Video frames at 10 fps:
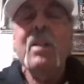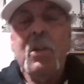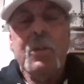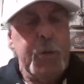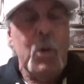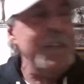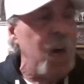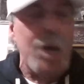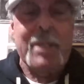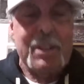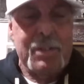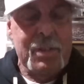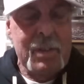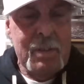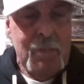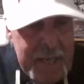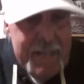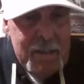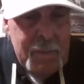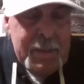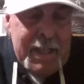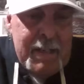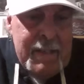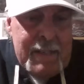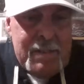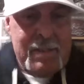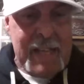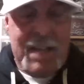Floyd Yeomans, right? I mean, that's